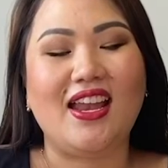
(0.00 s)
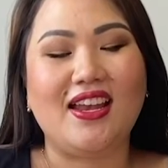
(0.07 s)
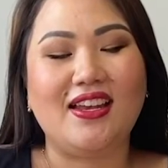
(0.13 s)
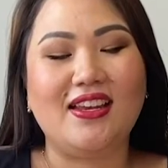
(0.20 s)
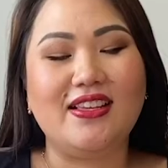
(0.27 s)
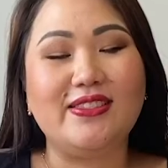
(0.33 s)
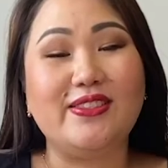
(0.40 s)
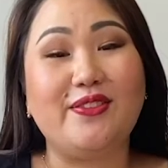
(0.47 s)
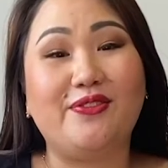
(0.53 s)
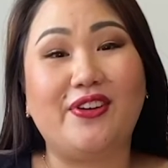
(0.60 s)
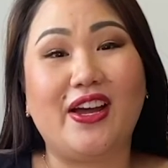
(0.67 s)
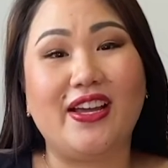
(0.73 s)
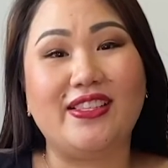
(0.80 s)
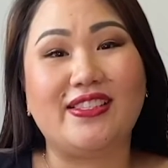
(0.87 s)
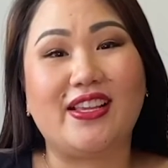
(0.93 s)
This
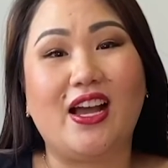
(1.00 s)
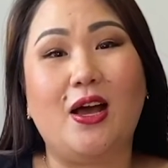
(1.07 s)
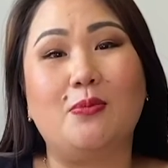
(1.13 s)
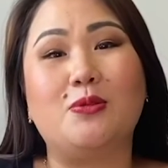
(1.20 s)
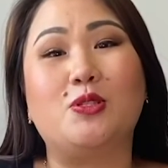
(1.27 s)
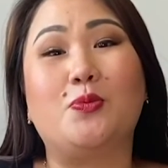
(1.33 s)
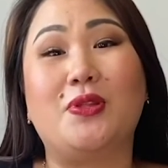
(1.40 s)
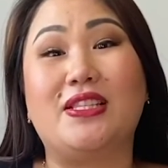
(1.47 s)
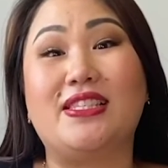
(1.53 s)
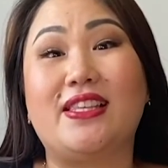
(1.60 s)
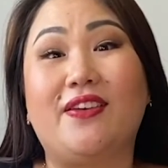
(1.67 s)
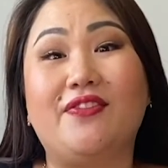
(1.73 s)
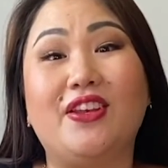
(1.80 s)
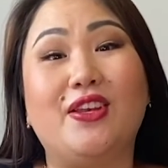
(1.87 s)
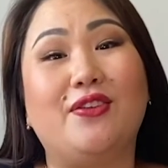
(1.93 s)
device comes with
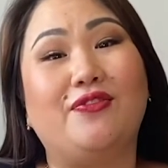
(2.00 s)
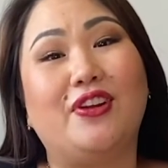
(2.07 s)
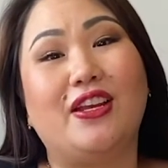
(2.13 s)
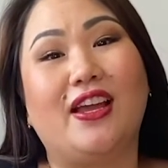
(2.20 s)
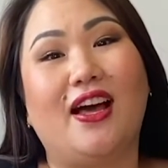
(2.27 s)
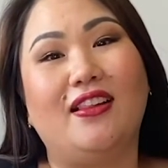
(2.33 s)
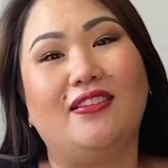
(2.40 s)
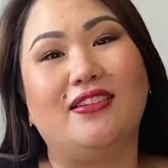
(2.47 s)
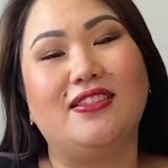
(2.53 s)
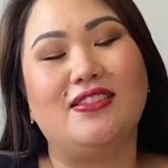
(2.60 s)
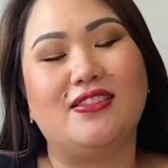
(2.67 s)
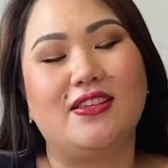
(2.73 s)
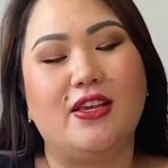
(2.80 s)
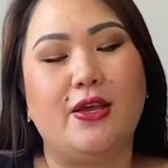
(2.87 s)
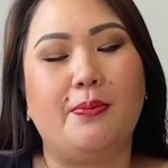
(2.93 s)
7 different colors,
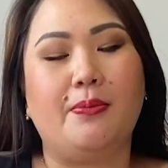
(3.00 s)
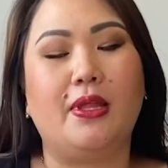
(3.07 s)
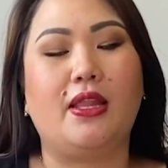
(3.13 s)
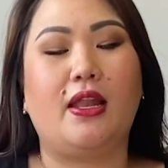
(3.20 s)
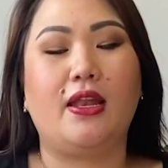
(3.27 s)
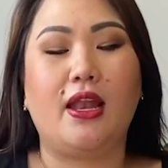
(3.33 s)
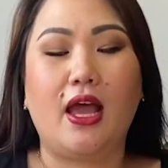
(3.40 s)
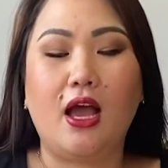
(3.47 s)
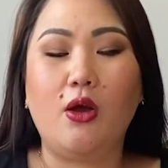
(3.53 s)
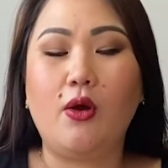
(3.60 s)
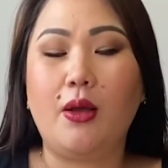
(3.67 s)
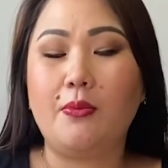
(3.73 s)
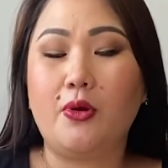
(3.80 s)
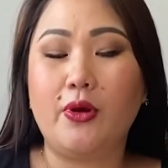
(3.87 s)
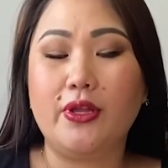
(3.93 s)
but now I'm
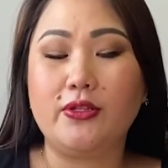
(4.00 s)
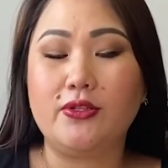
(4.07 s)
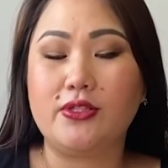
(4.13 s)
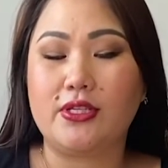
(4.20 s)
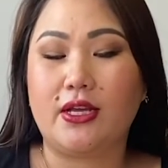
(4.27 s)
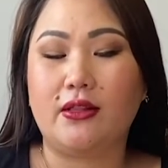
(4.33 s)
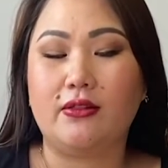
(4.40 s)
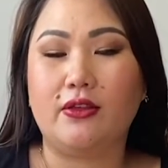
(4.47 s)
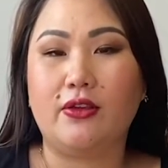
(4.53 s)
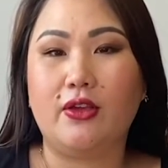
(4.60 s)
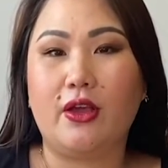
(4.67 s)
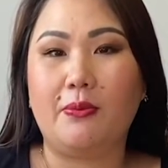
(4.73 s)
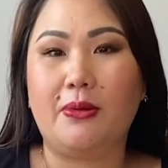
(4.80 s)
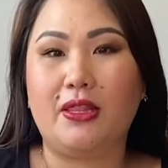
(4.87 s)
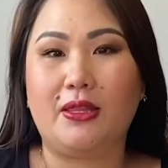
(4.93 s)
going to tell you
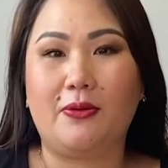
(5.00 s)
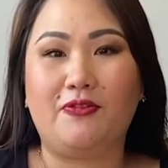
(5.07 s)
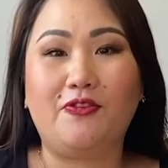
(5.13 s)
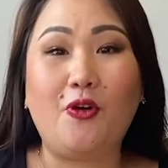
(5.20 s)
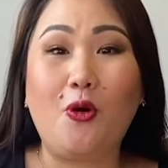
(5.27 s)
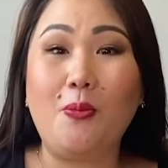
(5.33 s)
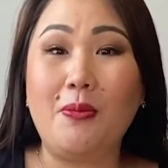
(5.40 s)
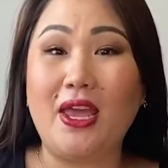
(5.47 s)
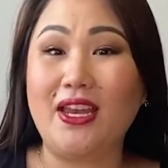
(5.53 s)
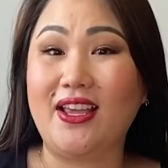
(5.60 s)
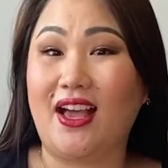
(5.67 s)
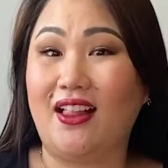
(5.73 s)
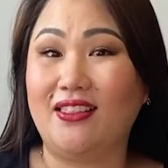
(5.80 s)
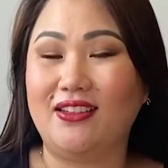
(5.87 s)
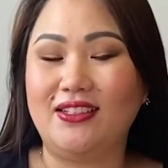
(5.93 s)
about the 4 main
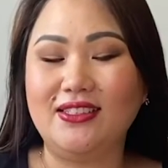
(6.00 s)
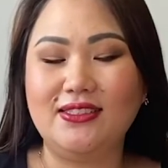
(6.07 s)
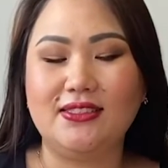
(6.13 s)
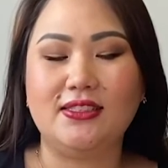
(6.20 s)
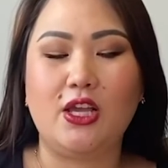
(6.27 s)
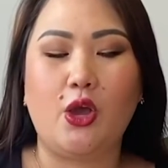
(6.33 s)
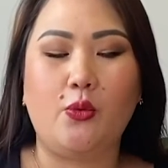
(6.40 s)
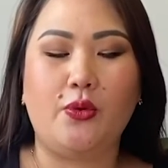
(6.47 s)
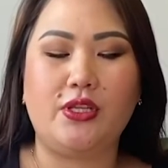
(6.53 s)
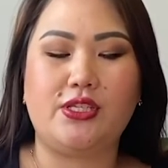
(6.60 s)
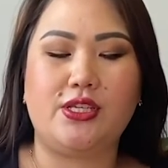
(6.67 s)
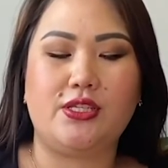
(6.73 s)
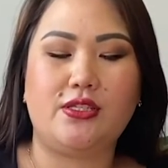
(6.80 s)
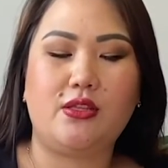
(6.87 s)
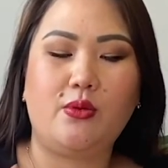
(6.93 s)
colors, which
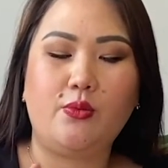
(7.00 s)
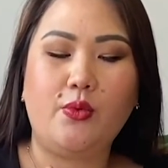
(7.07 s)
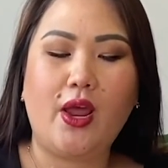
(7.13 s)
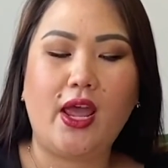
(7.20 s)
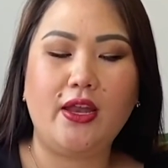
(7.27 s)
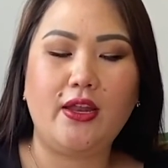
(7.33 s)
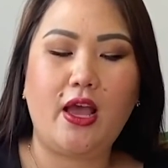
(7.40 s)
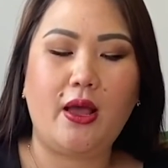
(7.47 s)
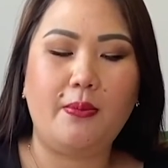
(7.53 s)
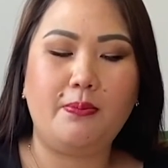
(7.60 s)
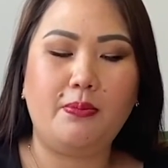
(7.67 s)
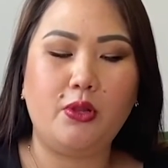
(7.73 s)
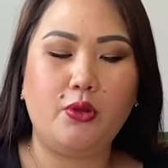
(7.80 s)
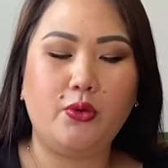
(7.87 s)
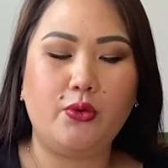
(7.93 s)
is red,
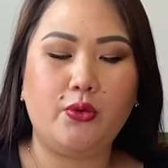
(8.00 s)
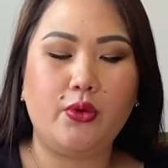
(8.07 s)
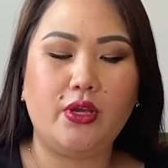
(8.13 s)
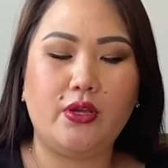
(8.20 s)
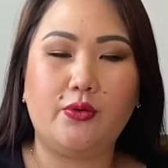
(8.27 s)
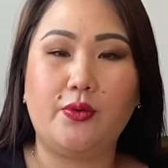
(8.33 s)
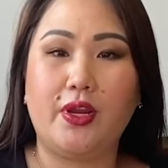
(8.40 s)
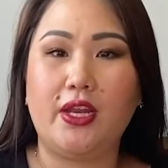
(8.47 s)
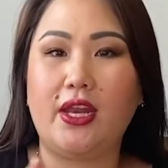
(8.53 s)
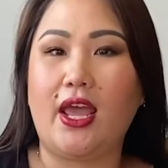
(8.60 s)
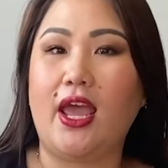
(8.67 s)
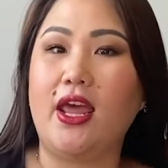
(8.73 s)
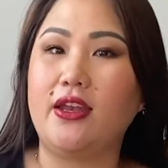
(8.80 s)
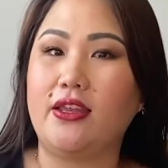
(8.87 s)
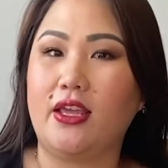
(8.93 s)
blue, green
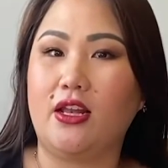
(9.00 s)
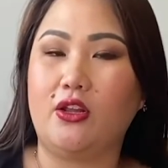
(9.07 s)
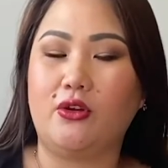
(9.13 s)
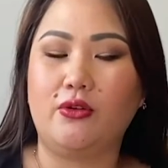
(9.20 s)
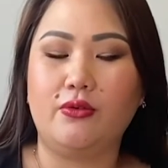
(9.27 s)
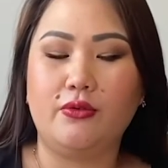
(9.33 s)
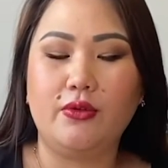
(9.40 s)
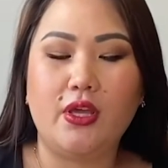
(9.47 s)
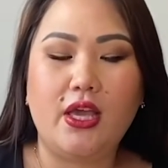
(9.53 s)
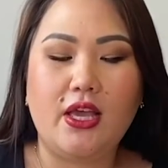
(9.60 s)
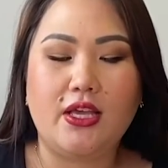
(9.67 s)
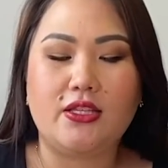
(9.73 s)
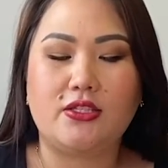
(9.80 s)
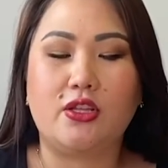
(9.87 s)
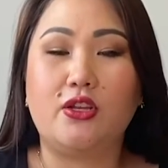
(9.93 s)
and yellow.
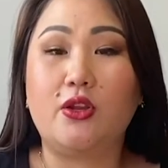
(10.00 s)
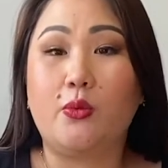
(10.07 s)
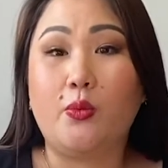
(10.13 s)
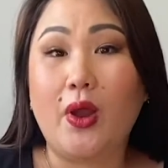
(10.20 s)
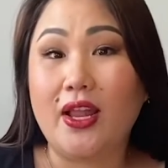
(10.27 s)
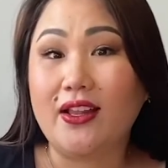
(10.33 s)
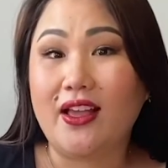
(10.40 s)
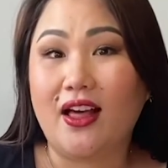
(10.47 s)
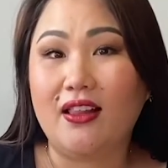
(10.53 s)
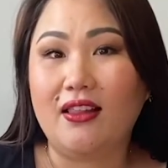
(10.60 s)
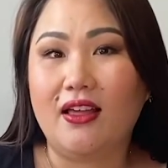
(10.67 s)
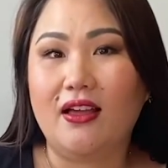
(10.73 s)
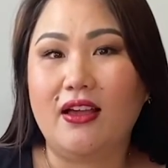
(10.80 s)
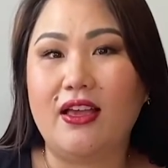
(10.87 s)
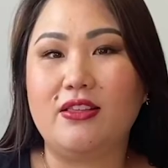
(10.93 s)
So the red
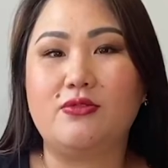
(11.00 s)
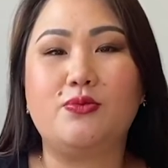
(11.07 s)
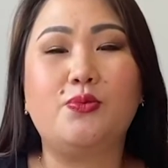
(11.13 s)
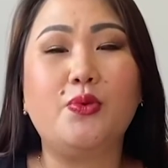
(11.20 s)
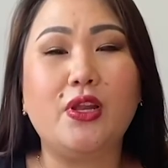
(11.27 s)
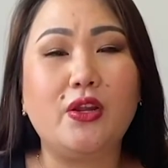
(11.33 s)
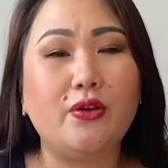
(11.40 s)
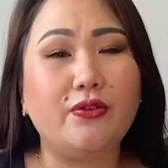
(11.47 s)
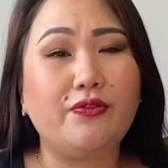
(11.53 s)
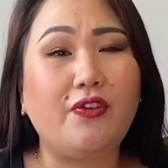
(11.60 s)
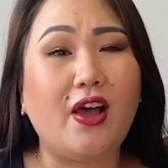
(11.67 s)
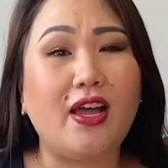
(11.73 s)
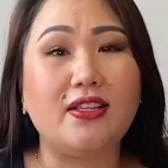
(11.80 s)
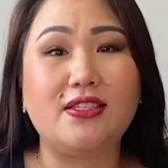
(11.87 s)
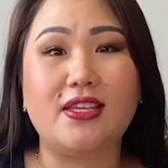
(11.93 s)
color is really good for
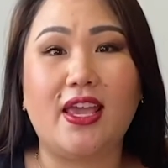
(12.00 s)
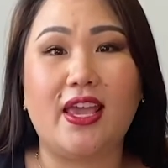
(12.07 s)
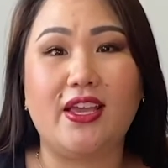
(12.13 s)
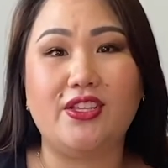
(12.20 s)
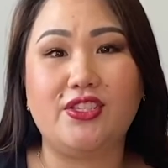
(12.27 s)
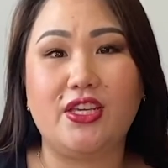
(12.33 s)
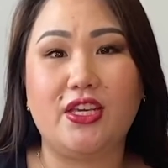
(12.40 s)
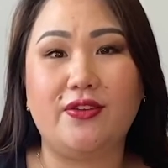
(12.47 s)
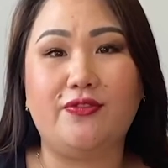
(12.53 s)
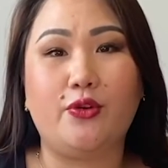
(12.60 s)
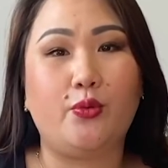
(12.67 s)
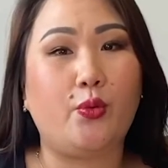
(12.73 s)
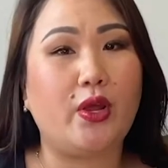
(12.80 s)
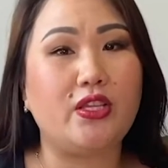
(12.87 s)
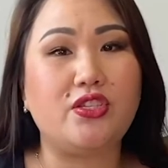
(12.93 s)
anti-aging, for
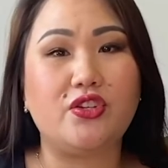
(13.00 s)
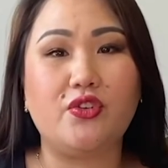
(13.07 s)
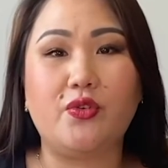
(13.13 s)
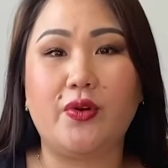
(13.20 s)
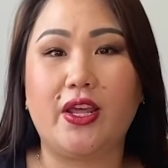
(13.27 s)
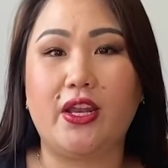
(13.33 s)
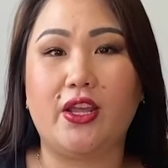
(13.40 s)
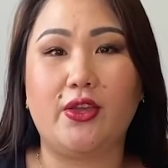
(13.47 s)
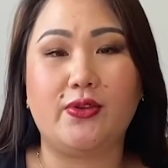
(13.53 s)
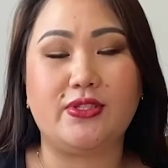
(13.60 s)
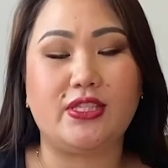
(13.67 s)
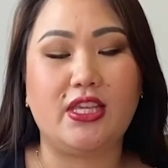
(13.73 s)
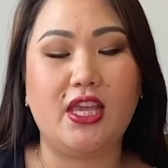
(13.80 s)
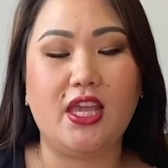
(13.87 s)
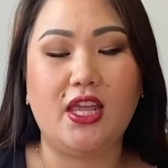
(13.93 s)
regenerating your
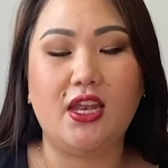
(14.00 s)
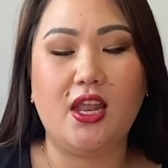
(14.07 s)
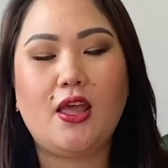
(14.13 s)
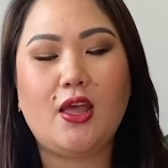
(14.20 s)
skin.